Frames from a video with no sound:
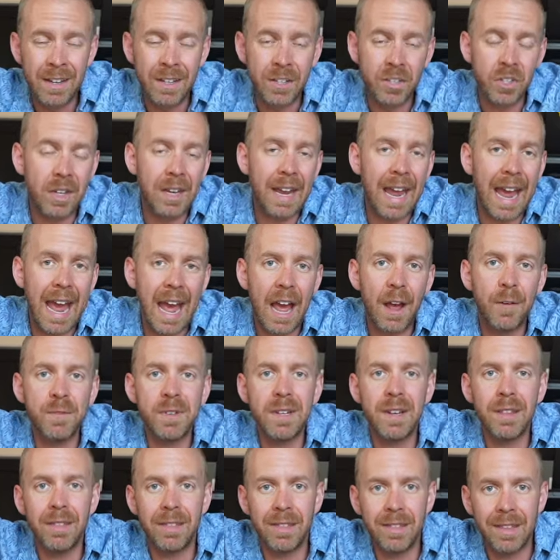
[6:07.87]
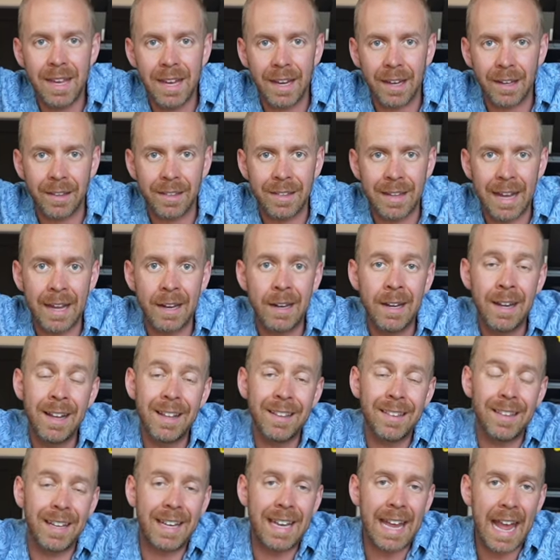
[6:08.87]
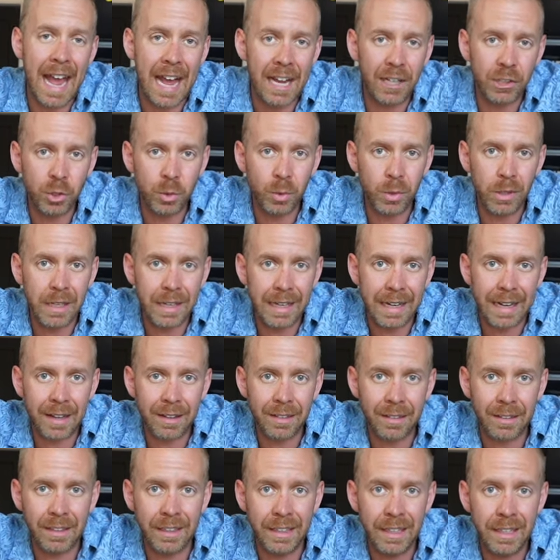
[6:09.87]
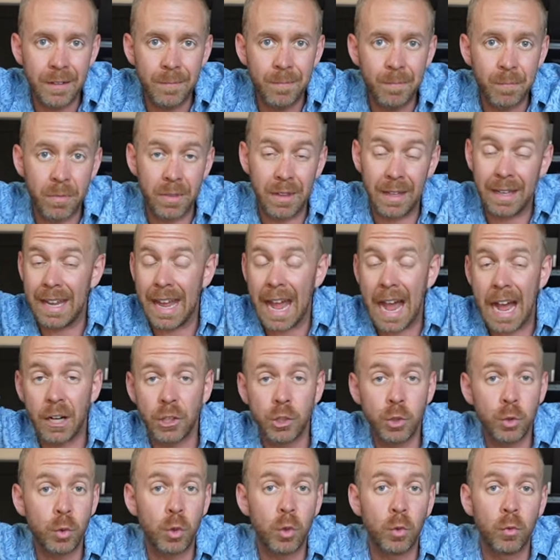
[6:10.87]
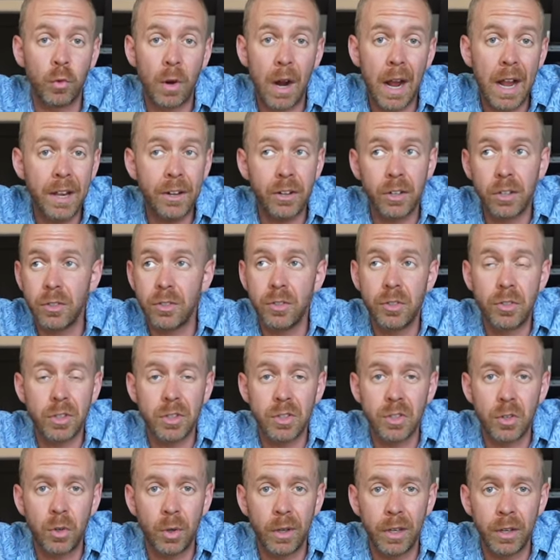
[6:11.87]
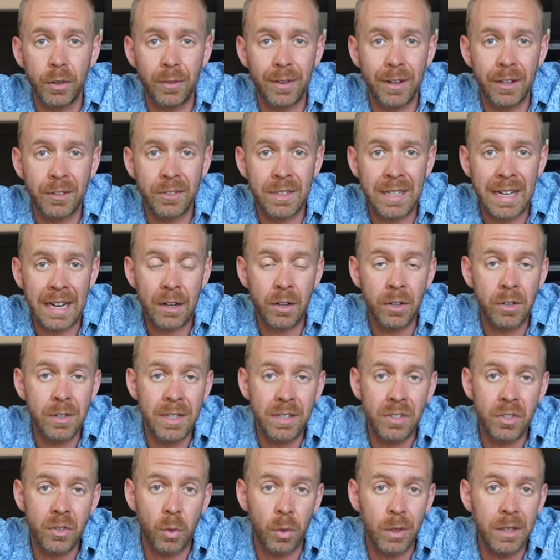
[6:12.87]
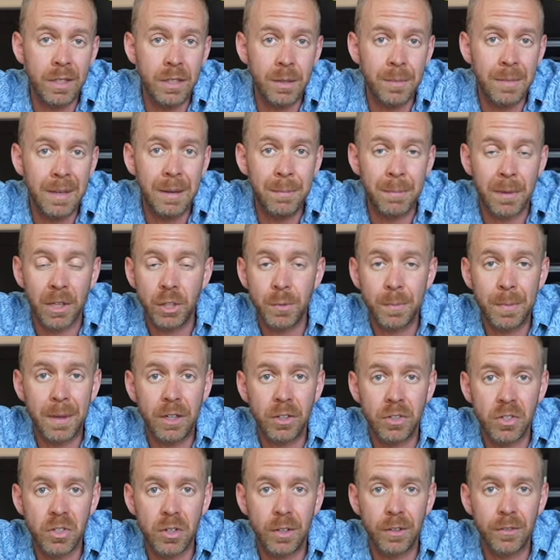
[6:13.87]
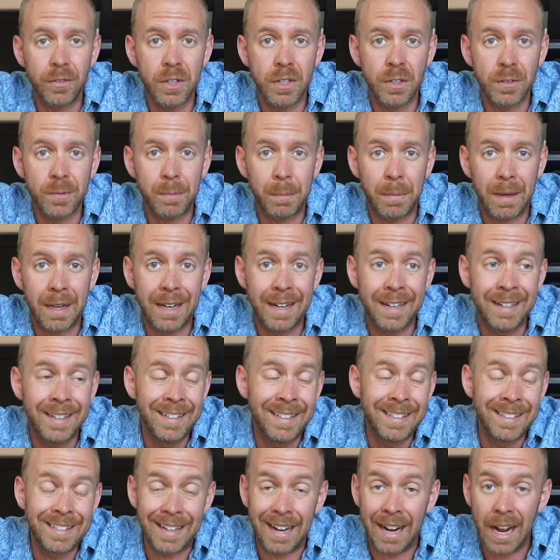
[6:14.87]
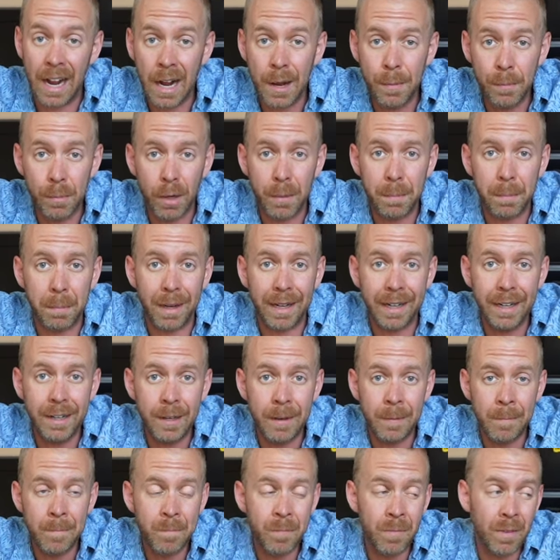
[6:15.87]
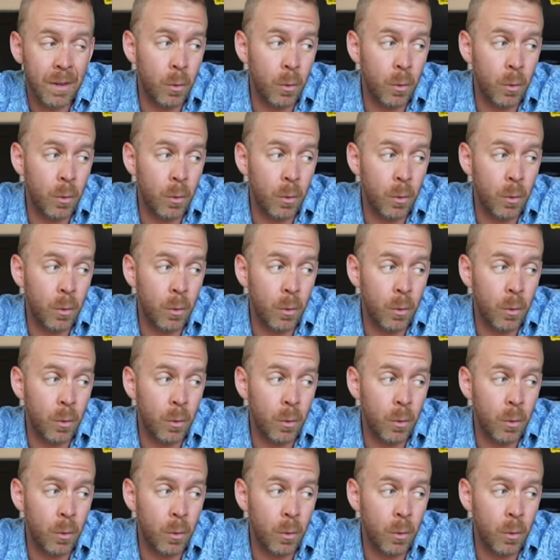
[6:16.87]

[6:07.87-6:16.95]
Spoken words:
So you have to think that the casual athlete, the casual rider who's just going around town, is going to be much better serviced by a hybrid bike.